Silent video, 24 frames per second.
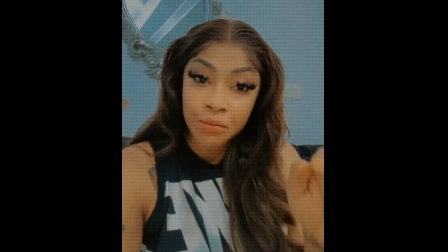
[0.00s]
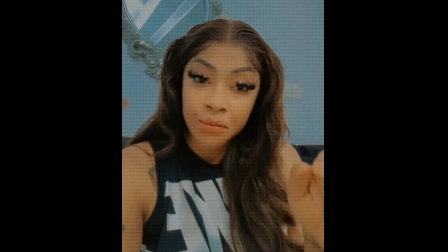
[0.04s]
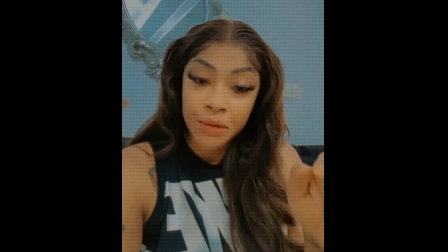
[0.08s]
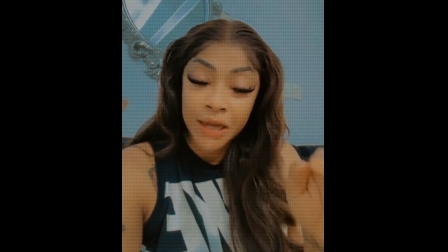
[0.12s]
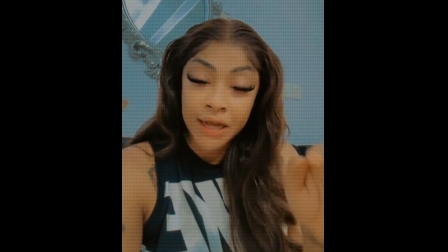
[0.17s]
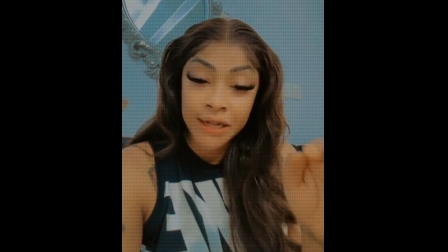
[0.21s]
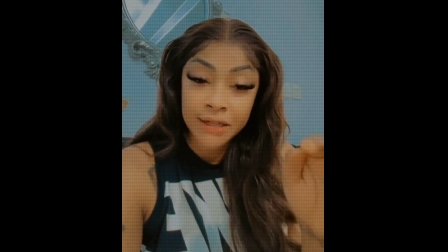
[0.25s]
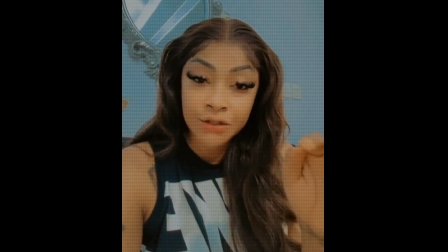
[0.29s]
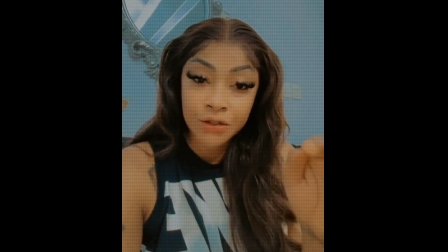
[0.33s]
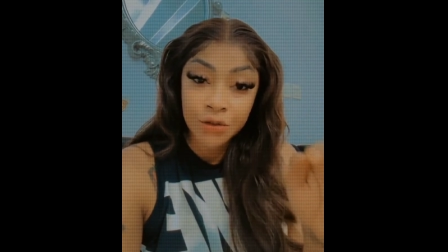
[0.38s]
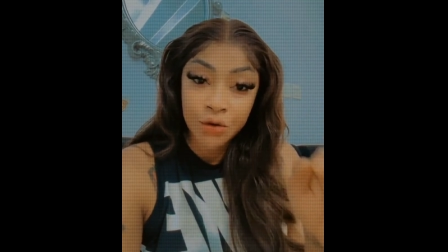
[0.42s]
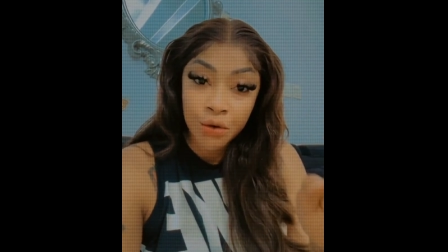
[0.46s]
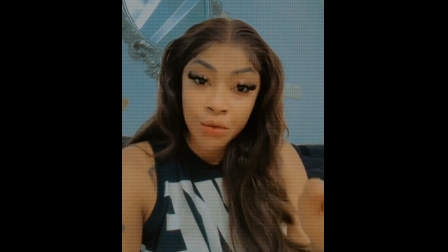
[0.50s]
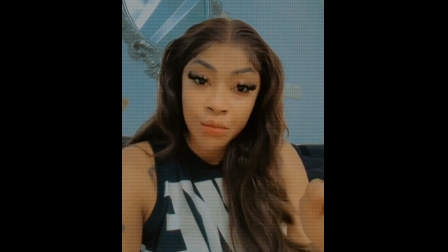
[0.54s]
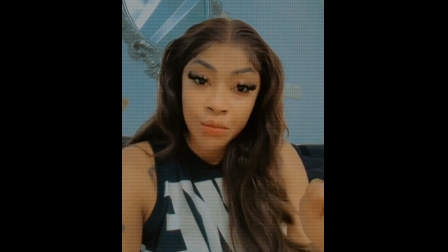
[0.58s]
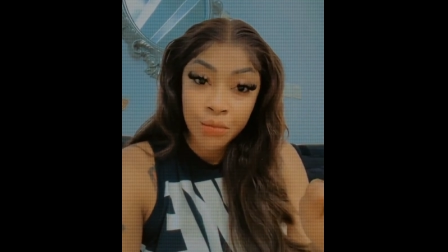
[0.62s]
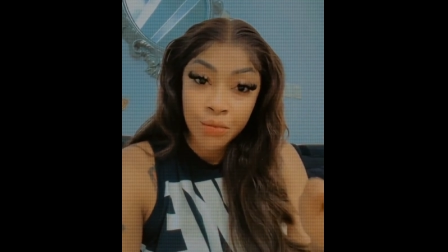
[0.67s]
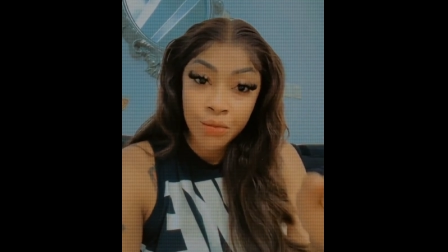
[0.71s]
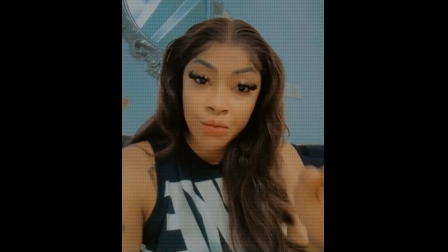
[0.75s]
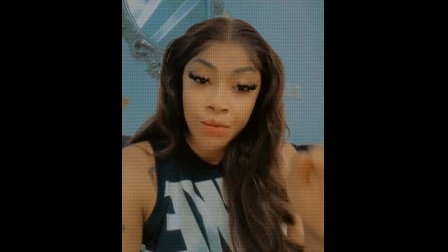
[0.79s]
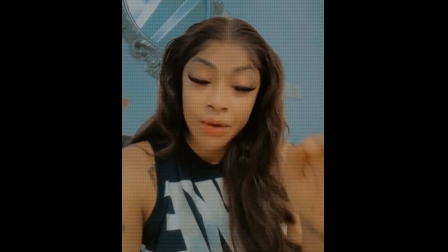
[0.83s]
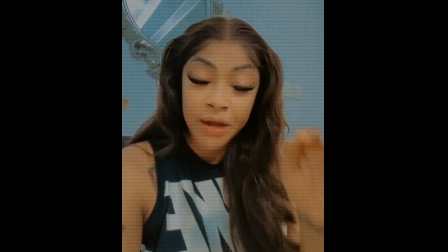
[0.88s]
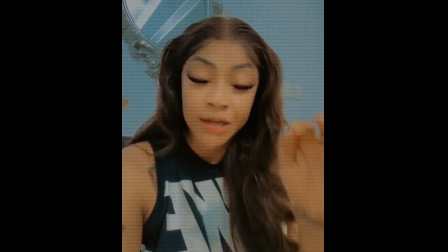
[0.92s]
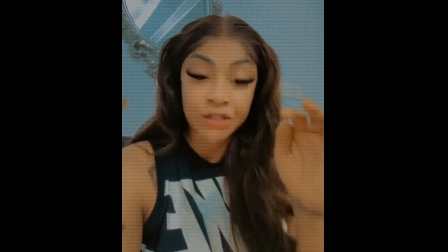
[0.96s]
me at
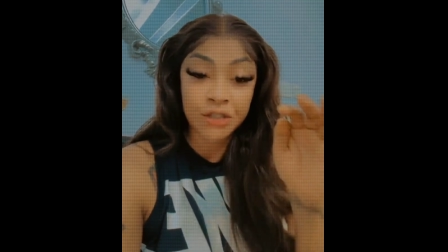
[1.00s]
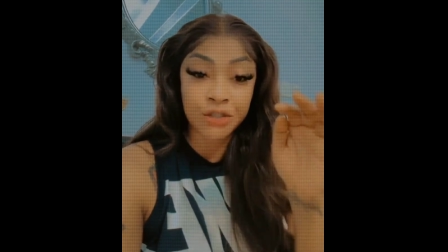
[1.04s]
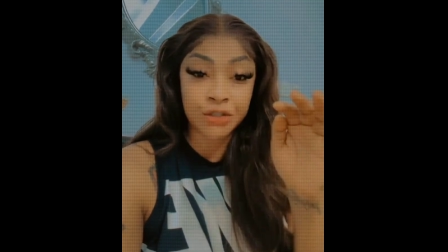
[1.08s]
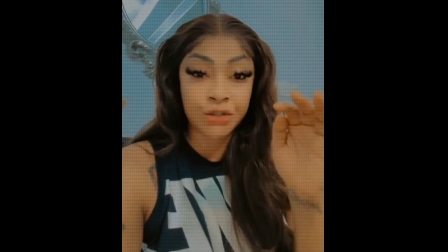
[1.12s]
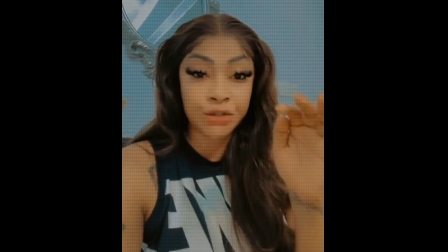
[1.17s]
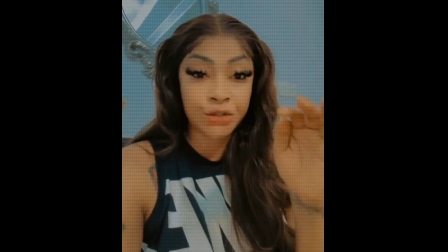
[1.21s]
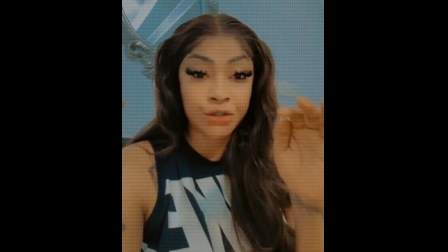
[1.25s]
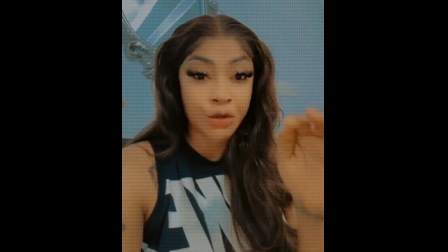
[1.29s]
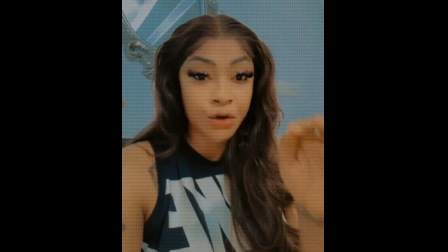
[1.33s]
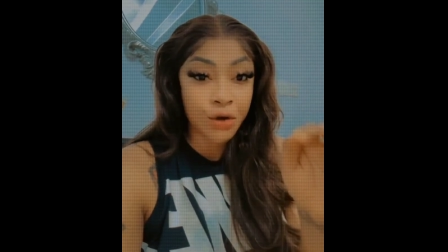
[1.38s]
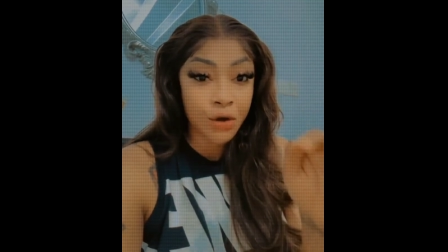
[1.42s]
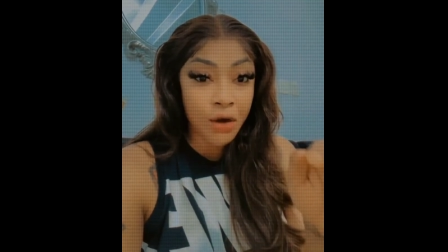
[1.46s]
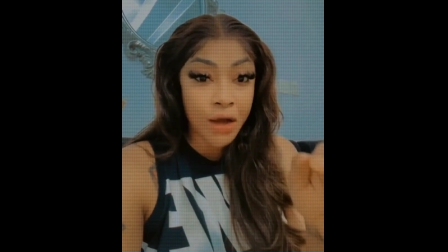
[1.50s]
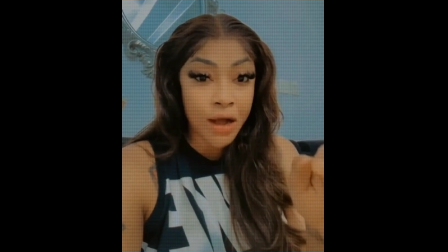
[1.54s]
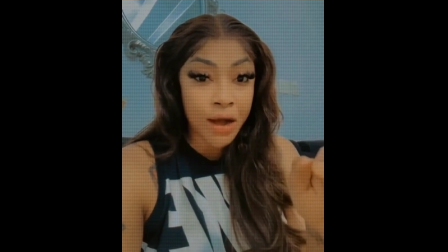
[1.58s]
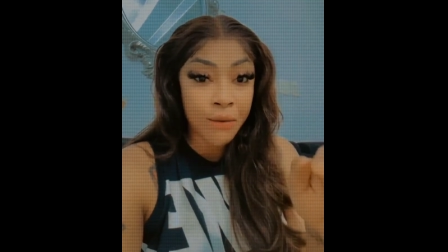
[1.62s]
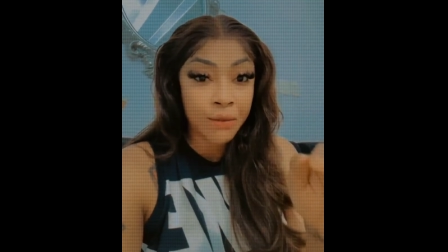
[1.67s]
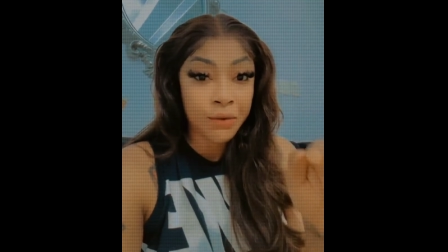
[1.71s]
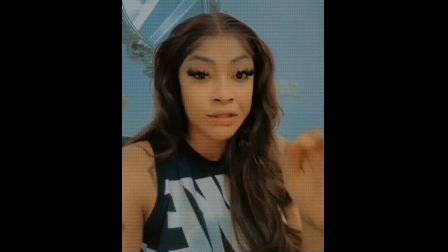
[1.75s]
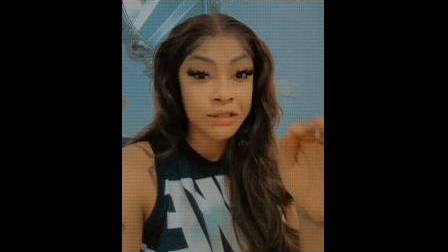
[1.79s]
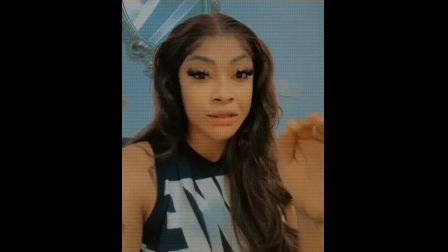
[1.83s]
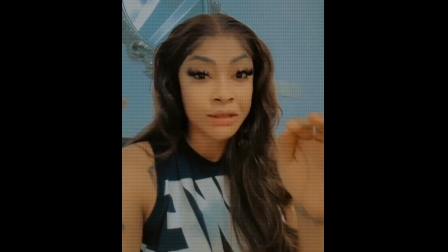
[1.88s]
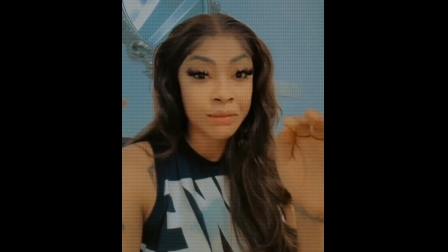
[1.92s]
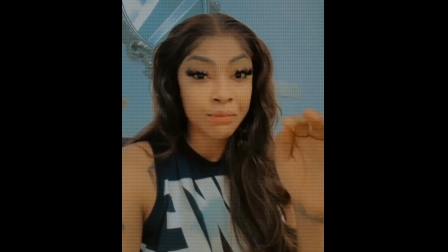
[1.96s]
home where she saw I
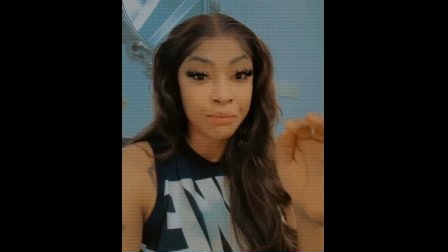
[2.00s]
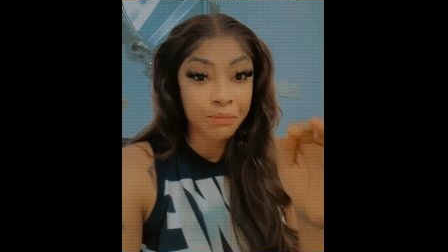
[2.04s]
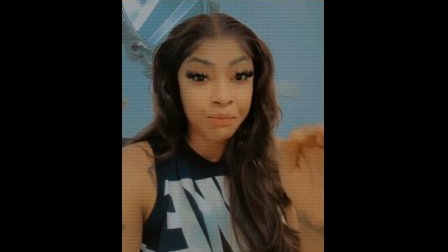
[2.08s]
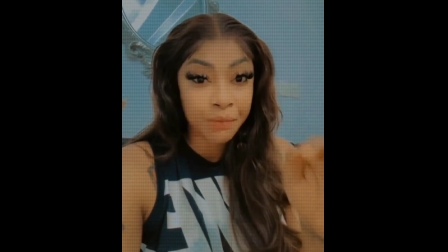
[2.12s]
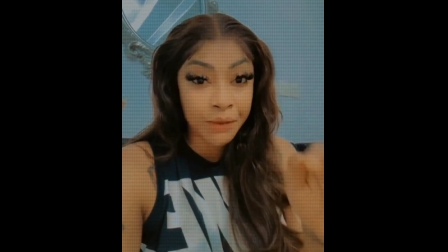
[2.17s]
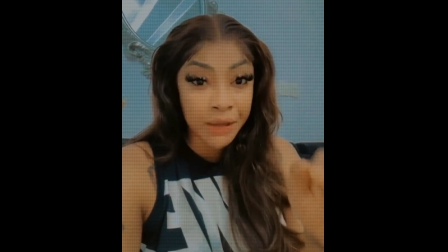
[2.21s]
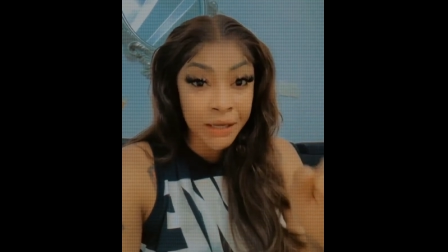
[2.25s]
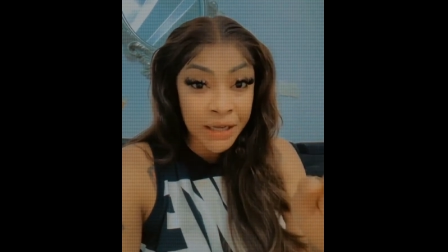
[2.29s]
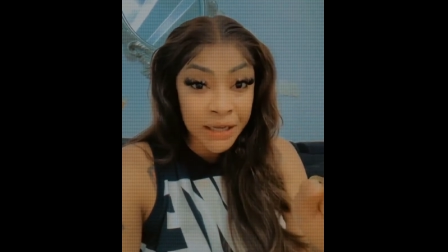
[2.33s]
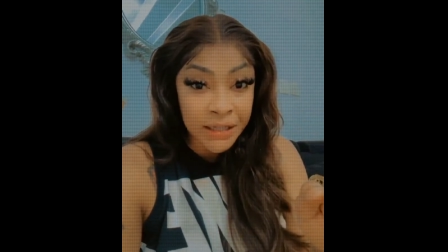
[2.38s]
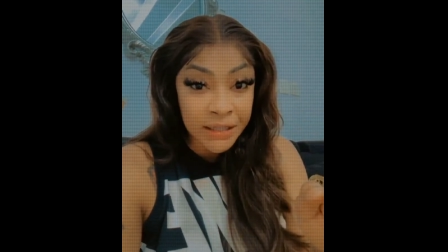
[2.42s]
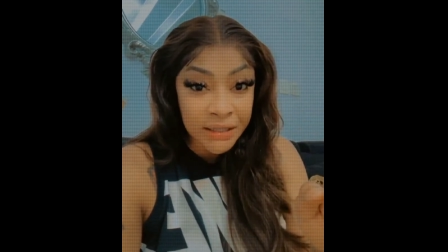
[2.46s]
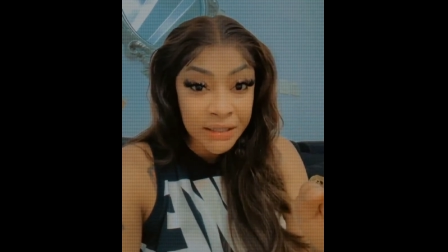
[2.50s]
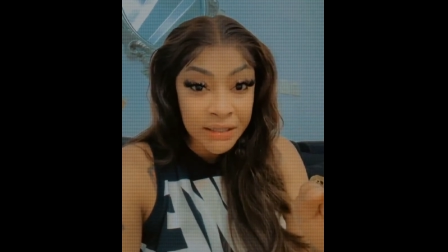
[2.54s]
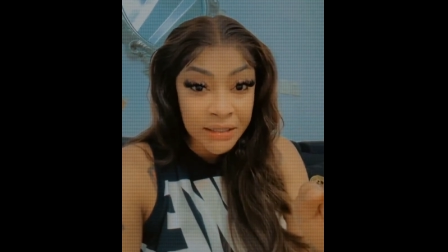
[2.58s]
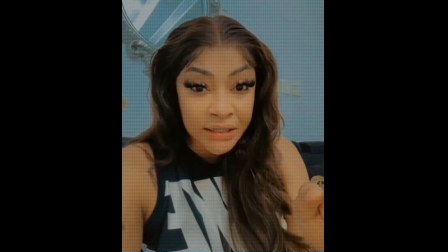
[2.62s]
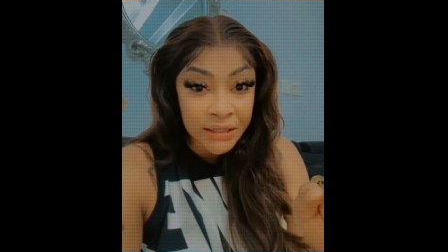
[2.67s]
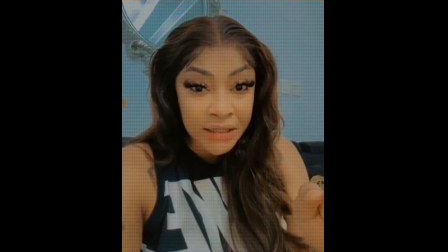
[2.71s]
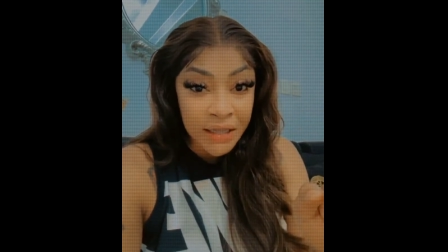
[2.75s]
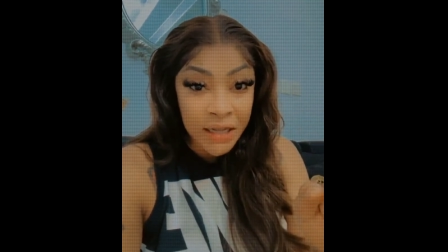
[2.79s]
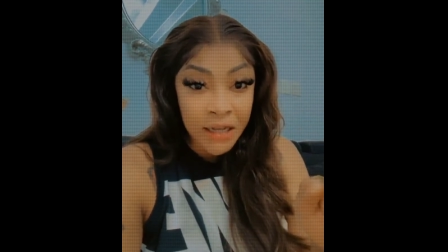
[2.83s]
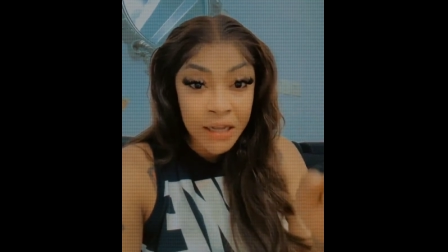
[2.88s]
was in pains.